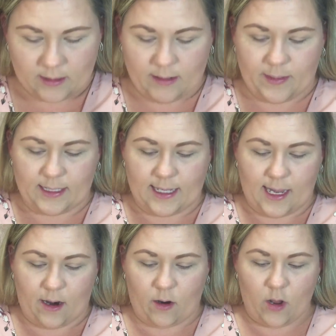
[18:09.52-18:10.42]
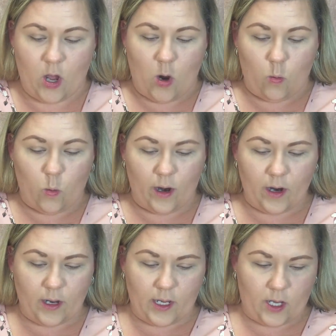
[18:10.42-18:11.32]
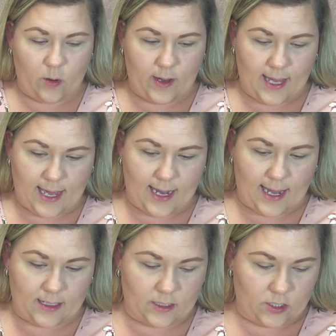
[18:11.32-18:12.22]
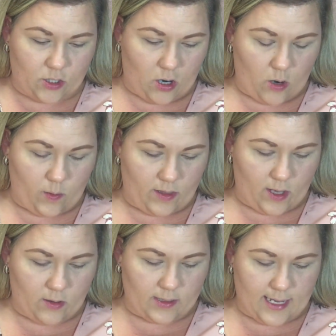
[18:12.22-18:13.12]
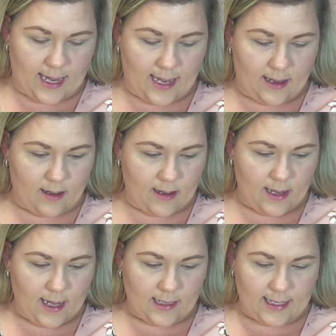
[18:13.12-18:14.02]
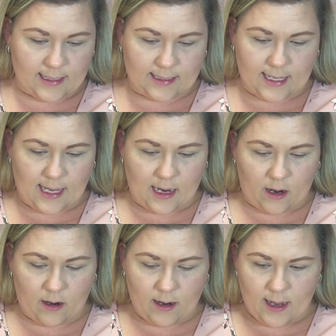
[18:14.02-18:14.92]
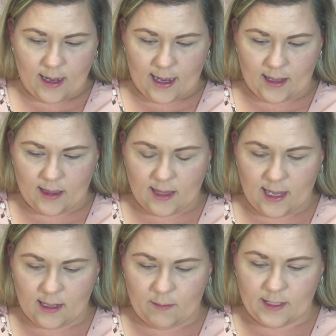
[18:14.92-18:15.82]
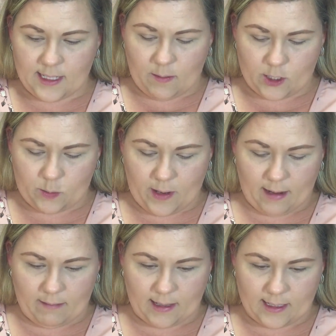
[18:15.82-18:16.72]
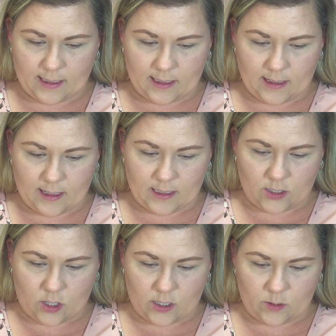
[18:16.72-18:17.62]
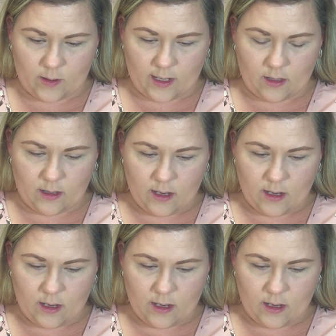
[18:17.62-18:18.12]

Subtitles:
Let me see here. We're going to go ahead and start with using, let's see here. I think, let me see how much pigment this starts with.